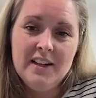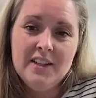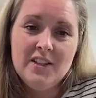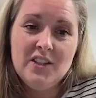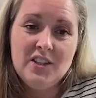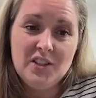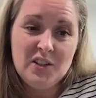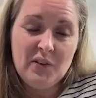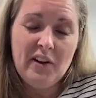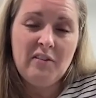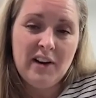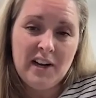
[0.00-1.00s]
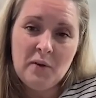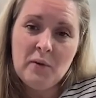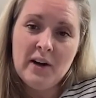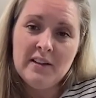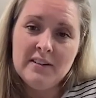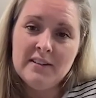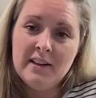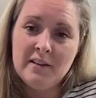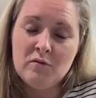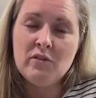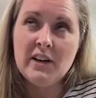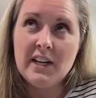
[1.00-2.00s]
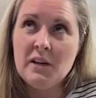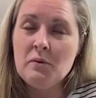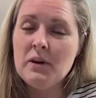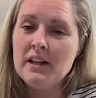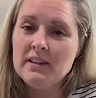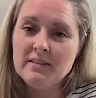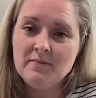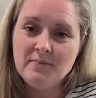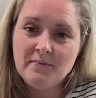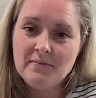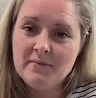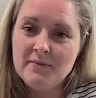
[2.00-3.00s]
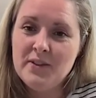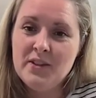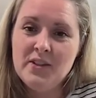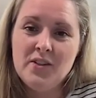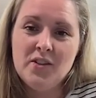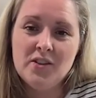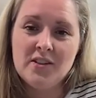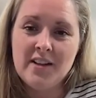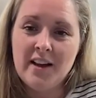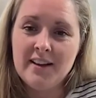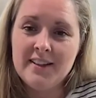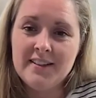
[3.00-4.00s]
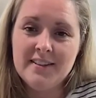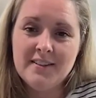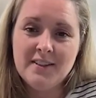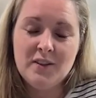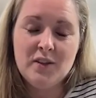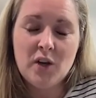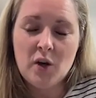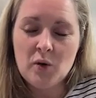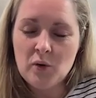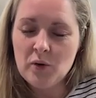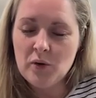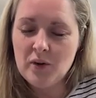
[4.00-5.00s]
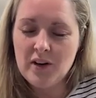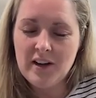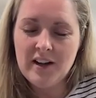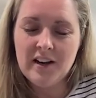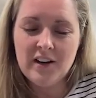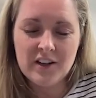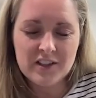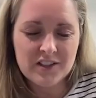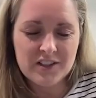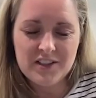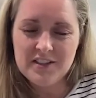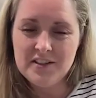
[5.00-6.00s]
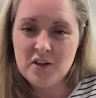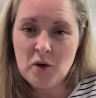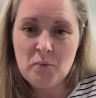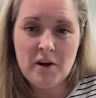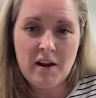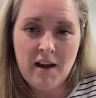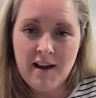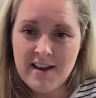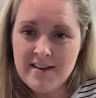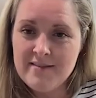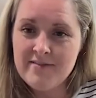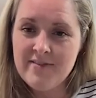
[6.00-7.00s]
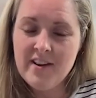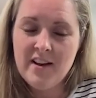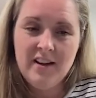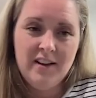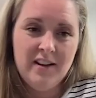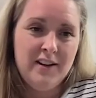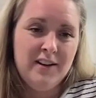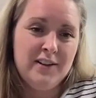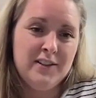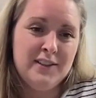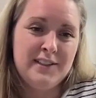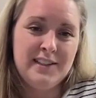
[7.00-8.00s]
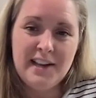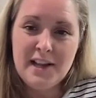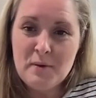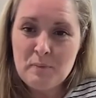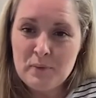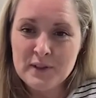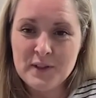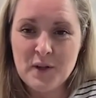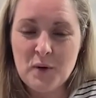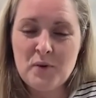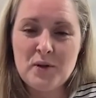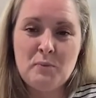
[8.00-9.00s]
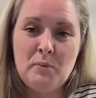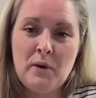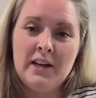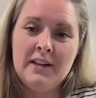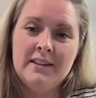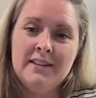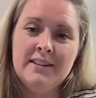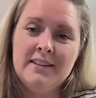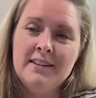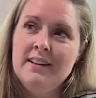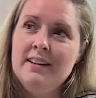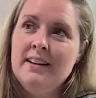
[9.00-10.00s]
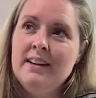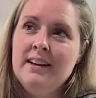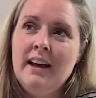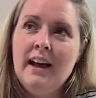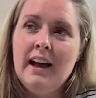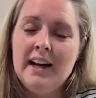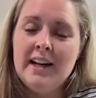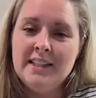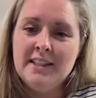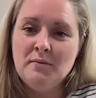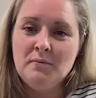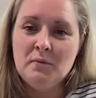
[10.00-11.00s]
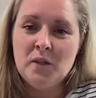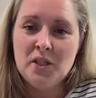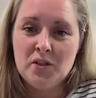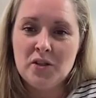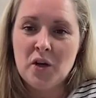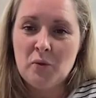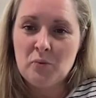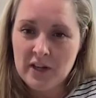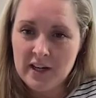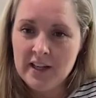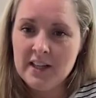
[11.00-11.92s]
she's doing really well, like really well. She's just like so alert. She's come alive. Her sleep is so much better. We just hope that it